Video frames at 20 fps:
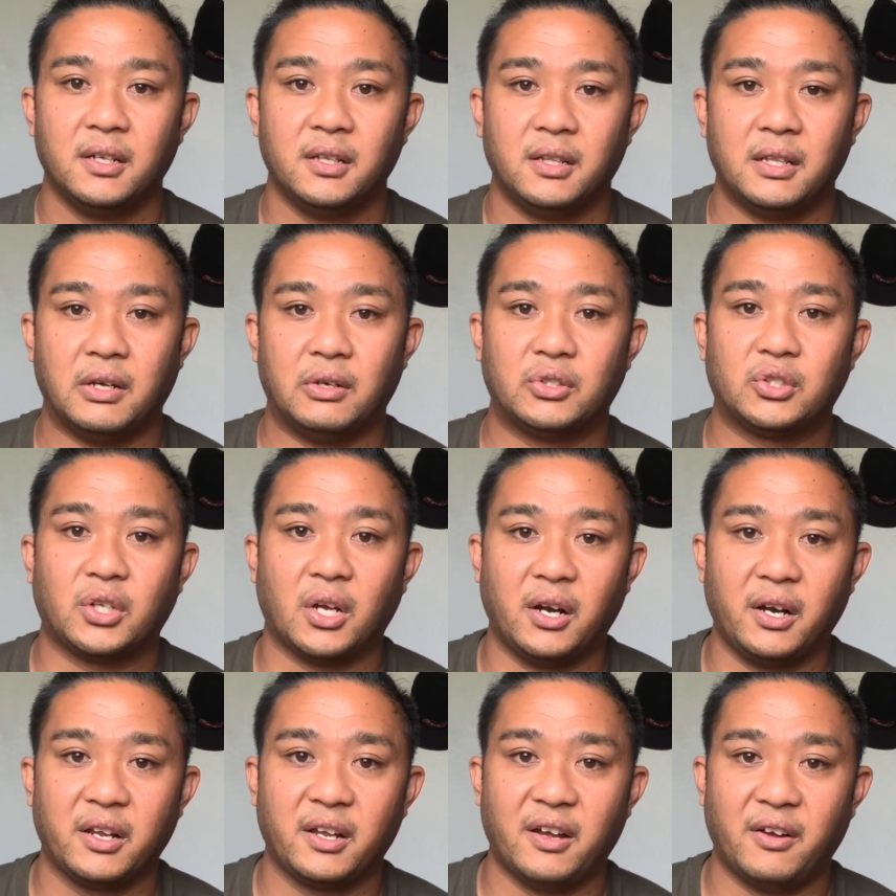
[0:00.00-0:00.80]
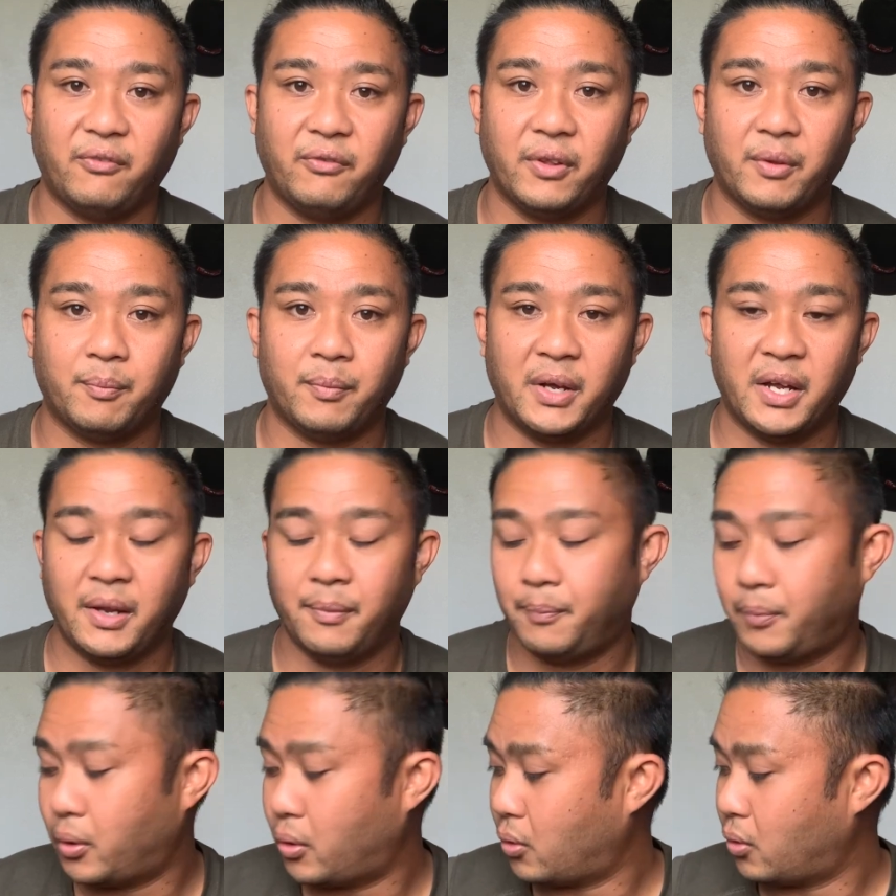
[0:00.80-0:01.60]
Now, starting off with my
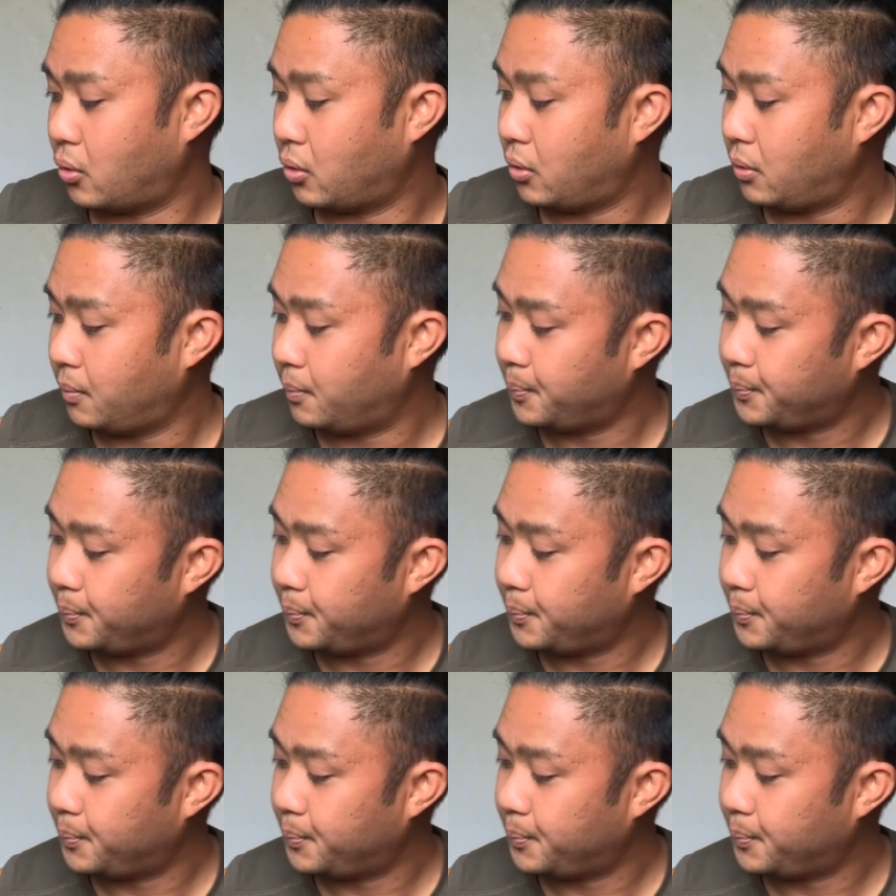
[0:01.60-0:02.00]
pole,